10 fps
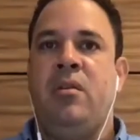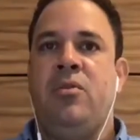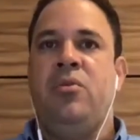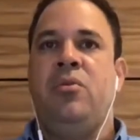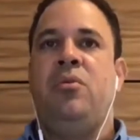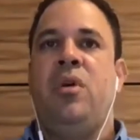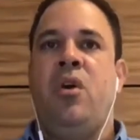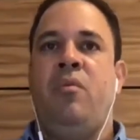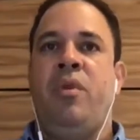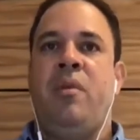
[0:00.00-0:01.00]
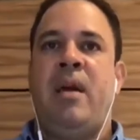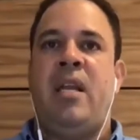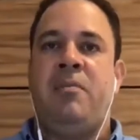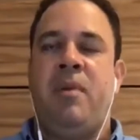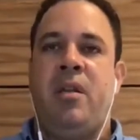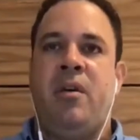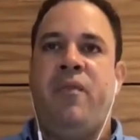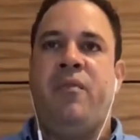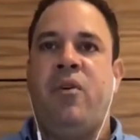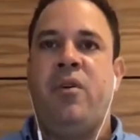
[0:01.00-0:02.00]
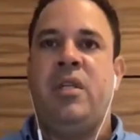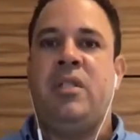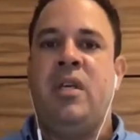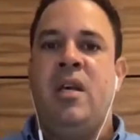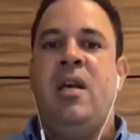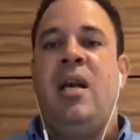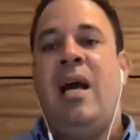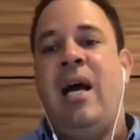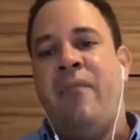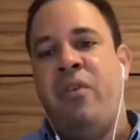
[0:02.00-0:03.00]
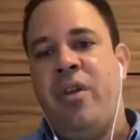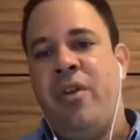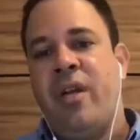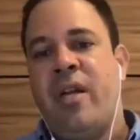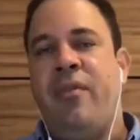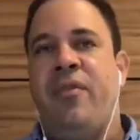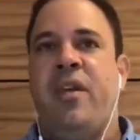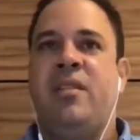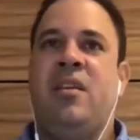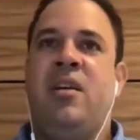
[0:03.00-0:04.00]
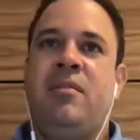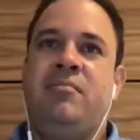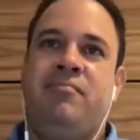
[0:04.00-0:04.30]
to help with the management of the forest. After the hurricane, things got